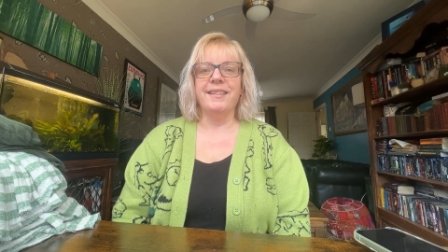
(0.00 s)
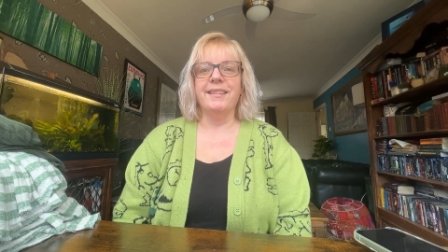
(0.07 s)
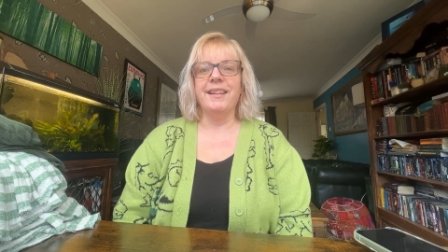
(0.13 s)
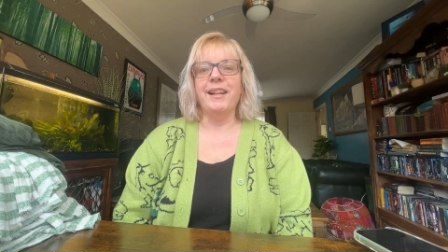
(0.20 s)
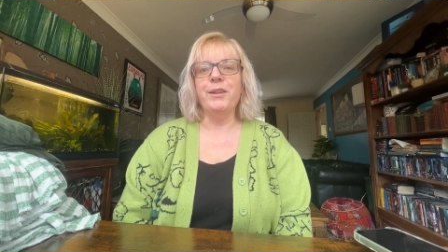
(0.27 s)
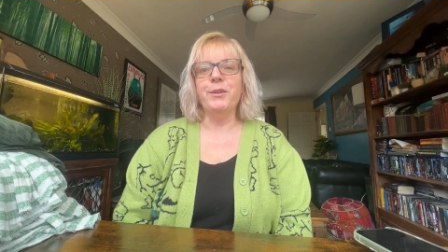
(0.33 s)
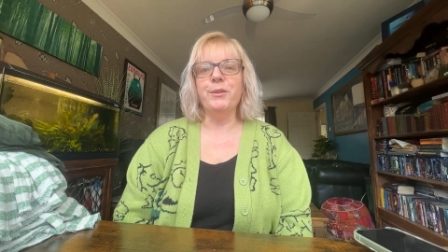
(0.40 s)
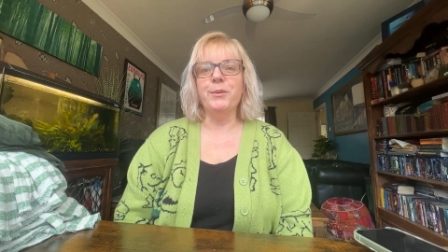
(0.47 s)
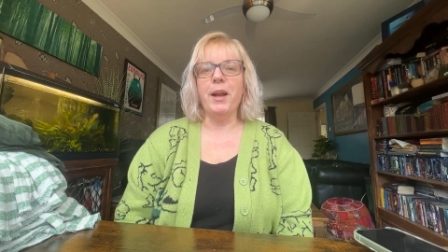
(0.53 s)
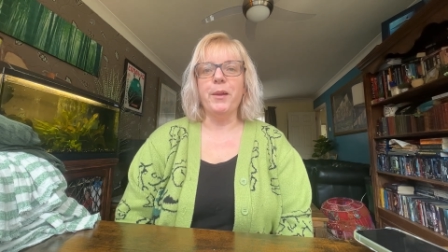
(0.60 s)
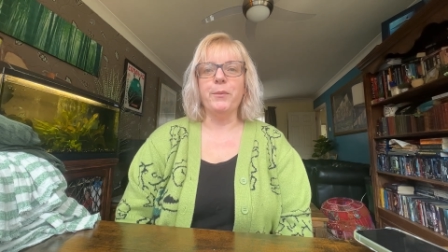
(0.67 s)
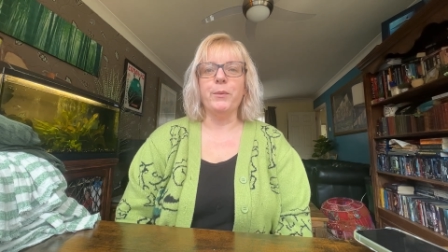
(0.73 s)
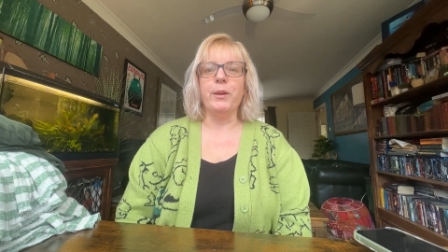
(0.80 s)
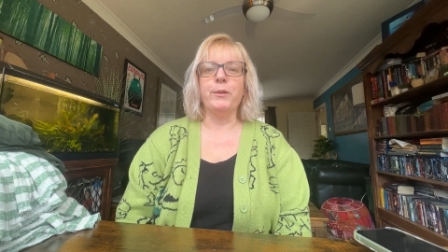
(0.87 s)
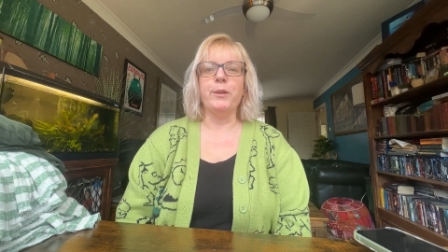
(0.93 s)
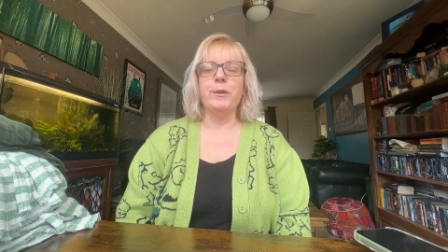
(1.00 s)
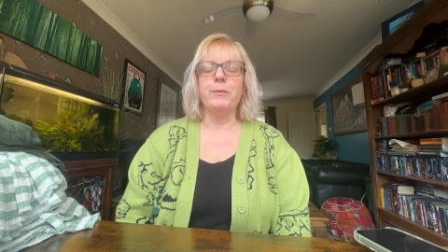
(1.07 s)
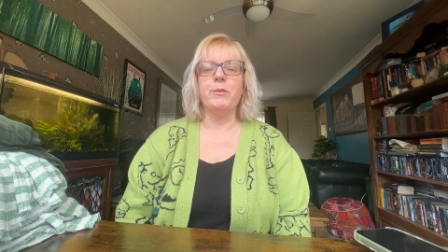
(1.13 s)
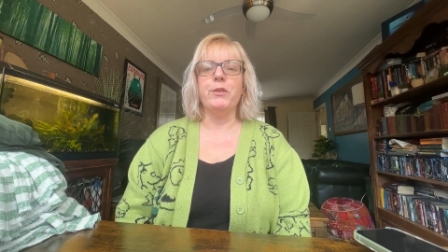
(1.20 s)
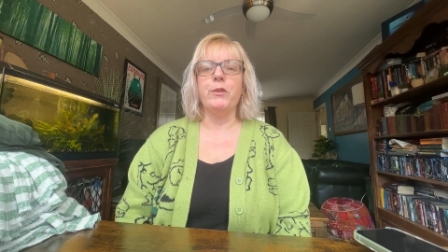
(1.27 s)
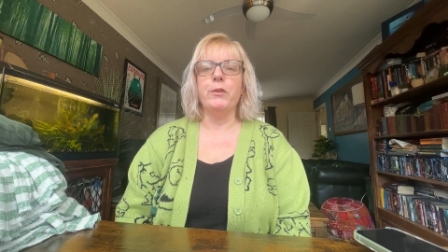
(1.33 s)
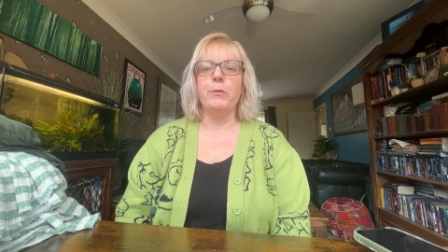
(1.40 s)
Hello and
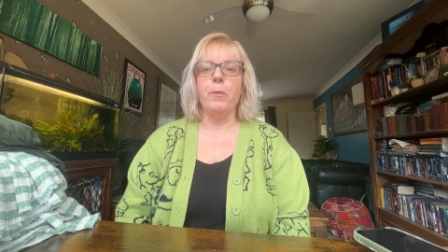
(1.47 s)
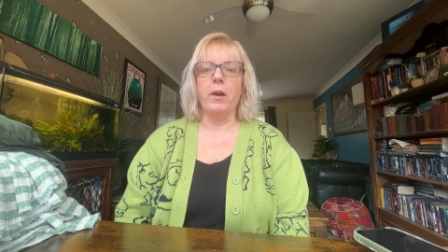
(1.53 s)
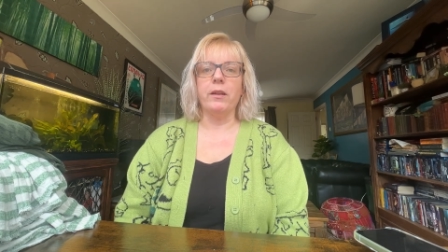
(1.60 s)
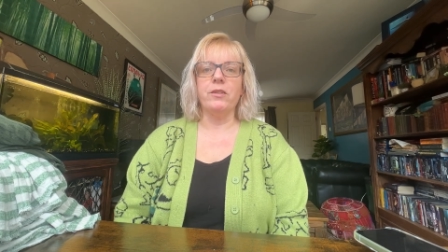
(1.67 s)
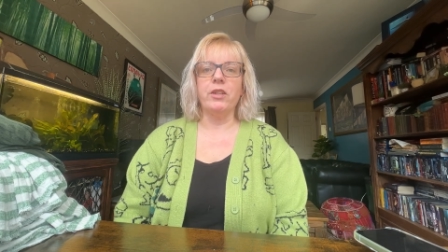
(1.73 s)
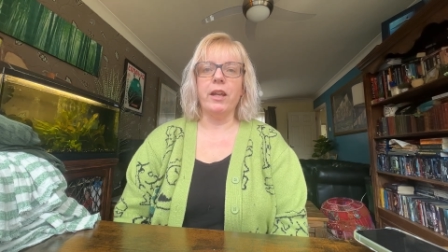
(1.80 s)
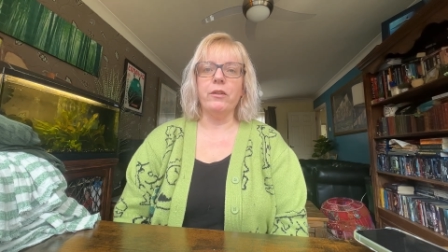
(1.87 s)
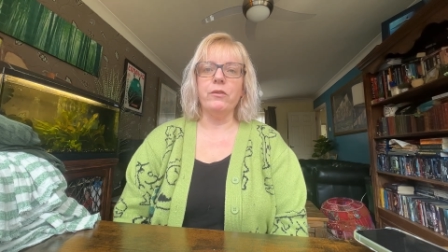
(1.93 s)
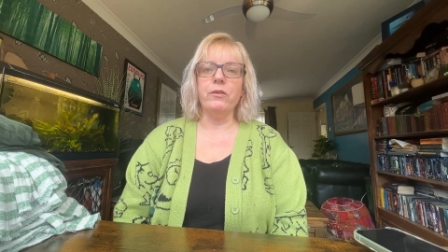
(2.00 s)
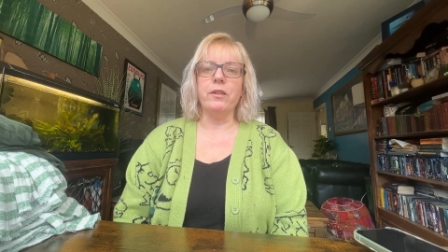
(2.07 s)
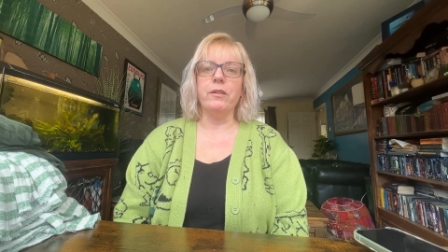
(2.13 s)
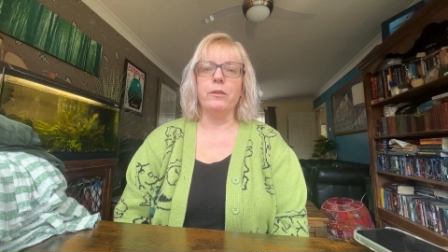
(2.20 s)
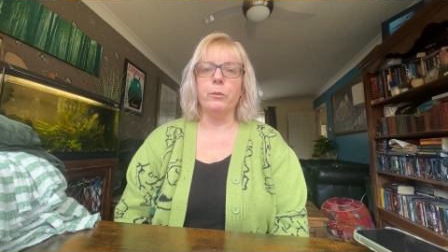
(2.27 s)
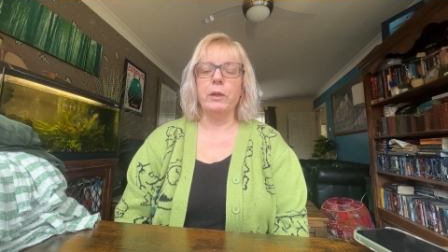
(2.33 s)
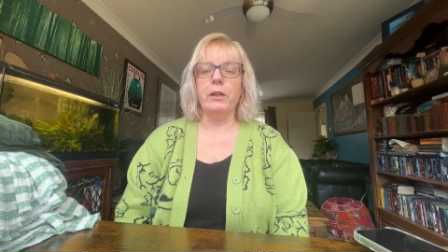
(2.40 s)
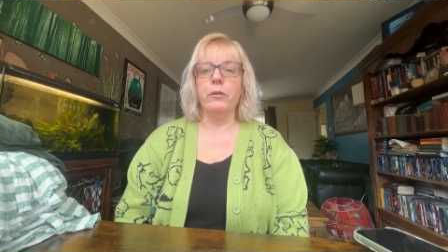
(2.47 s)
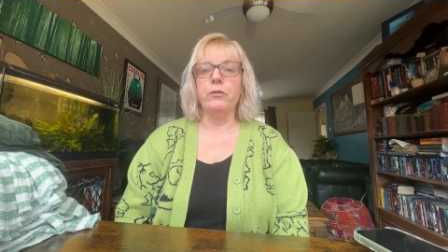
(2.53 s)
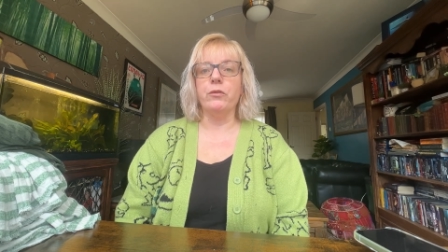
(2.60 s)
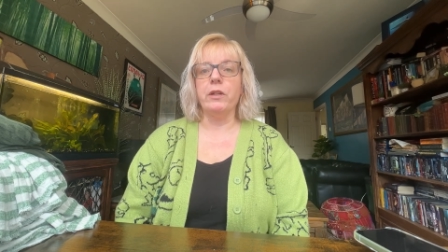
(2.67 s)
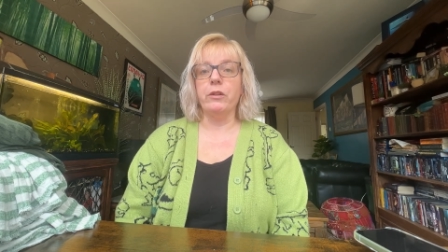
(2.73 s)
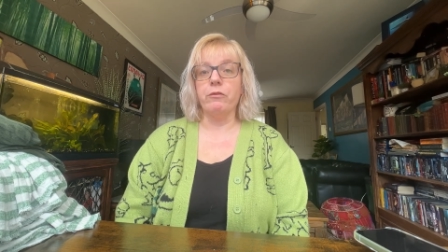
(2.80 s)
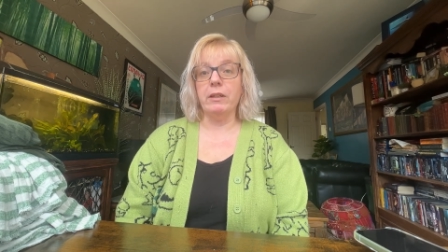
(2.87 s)
welcome to my channel, the Willow
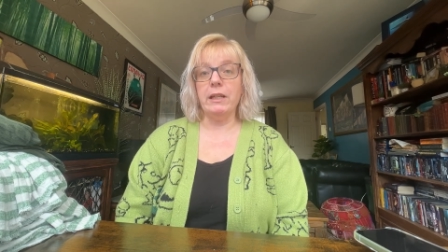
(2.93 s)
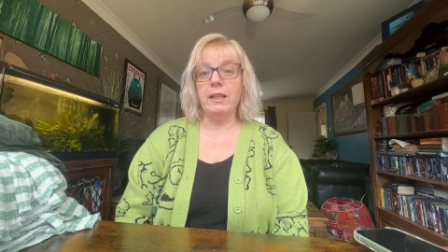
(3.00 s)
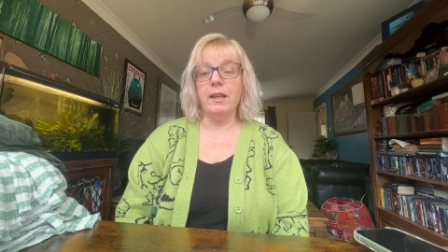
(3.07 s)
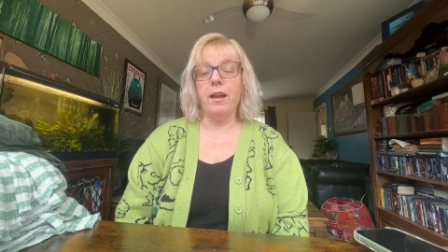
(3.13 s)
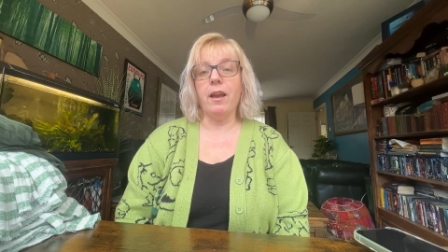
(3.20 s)
Tree Green.